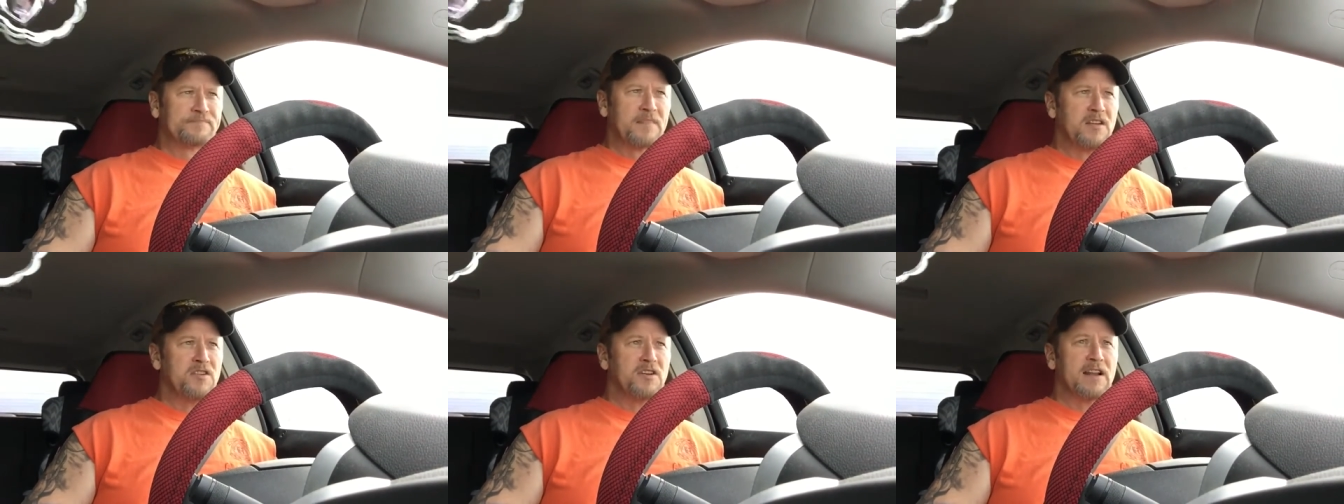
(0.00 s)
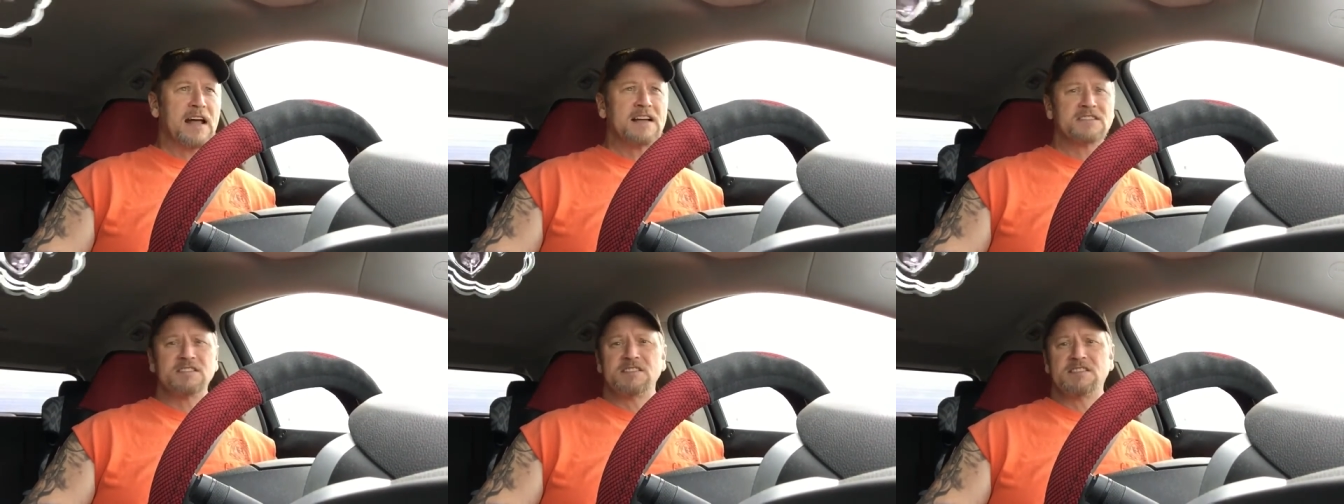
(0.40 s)
And you can
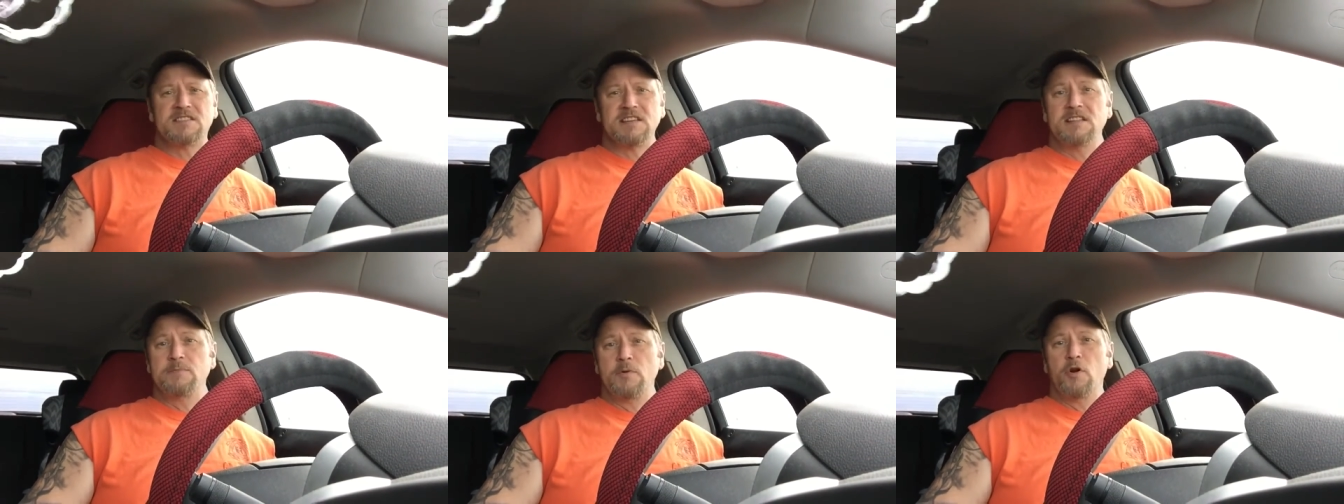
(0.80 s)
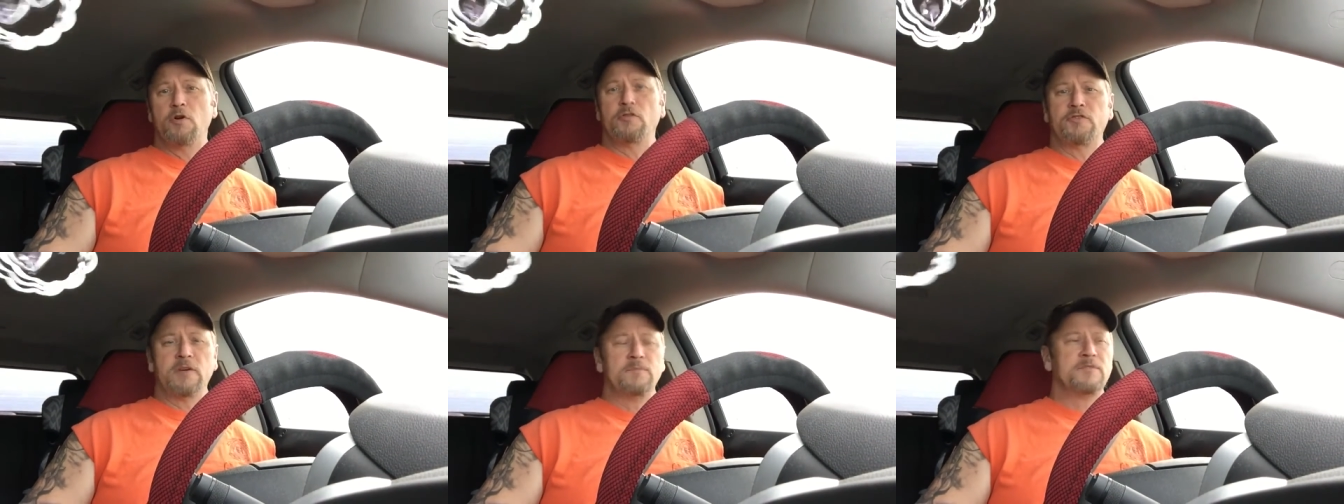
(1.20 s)
actually see the
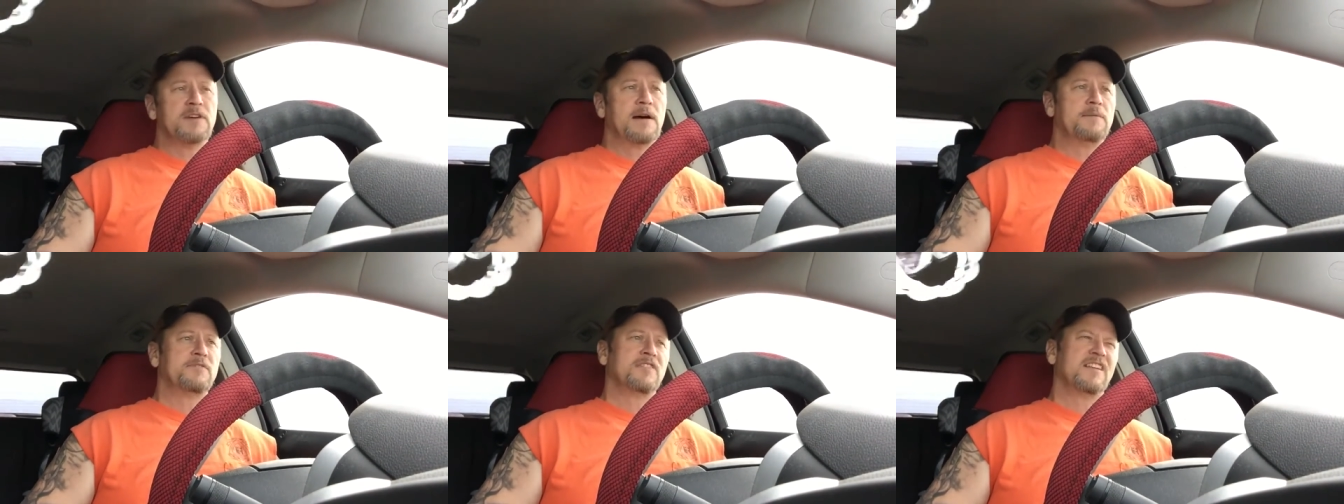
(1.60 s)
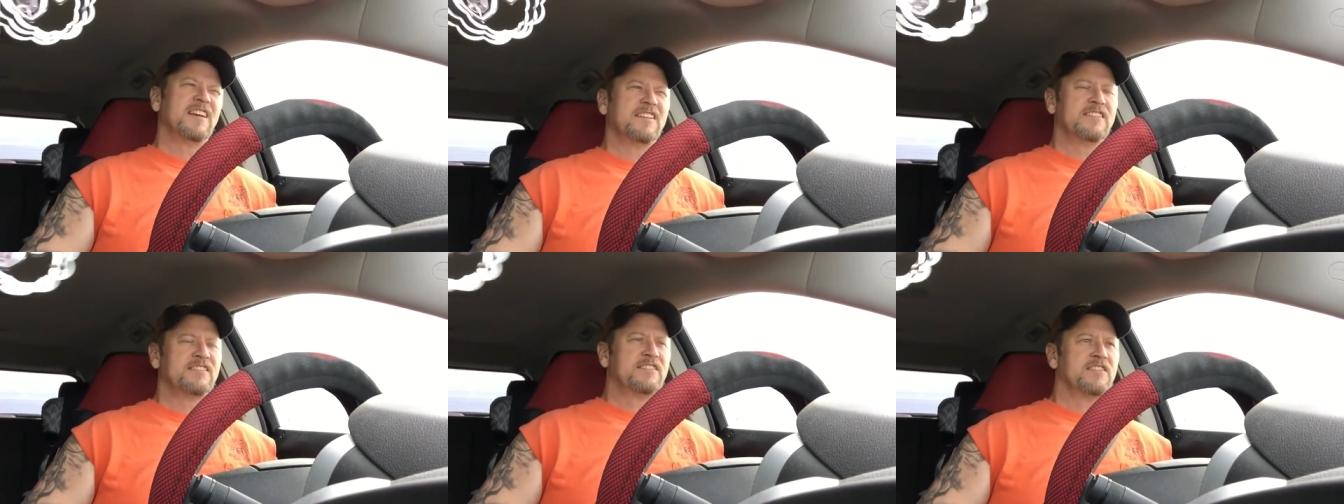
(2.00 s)
mural sometimes,
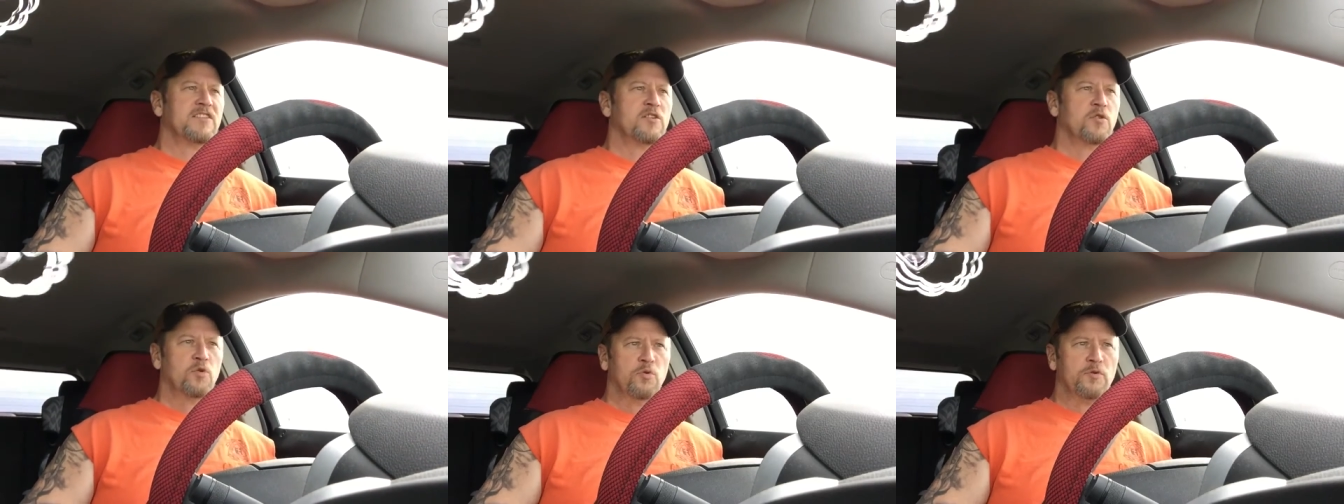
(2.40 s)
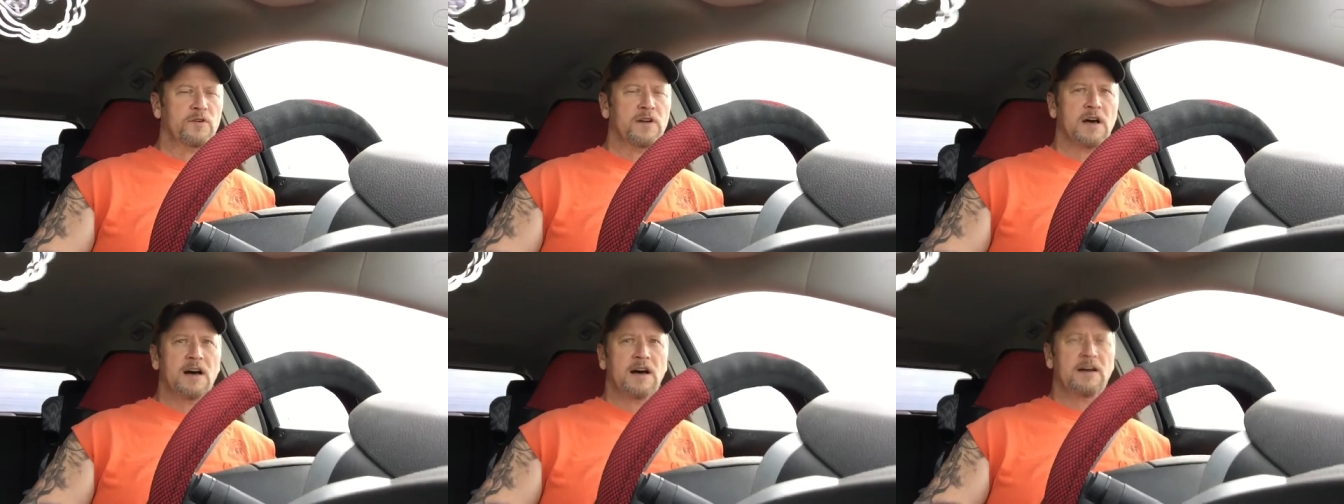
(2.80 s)
unless it's an
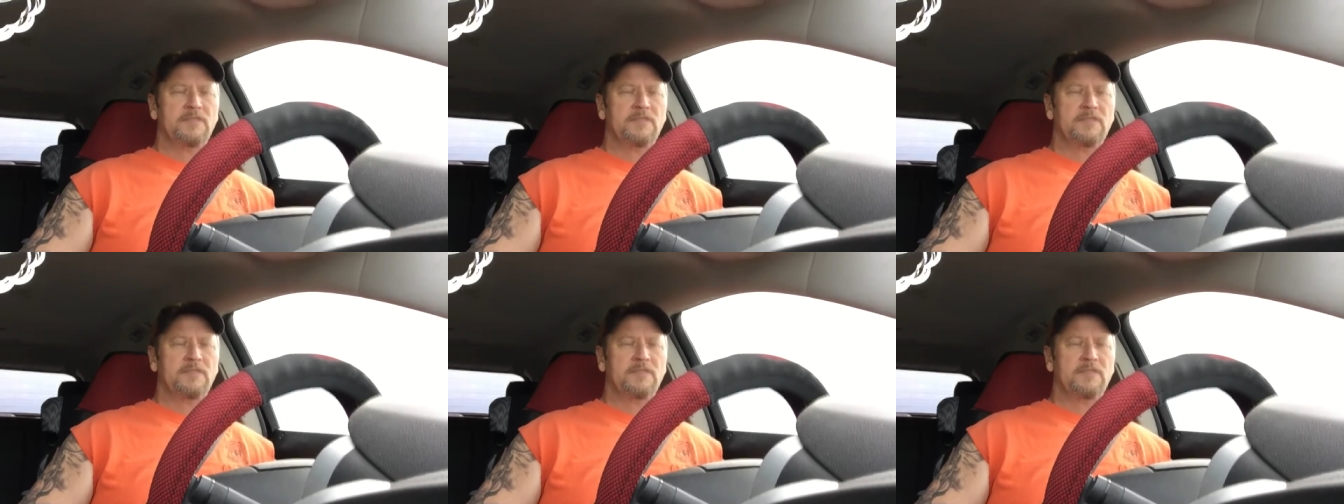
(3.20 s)
old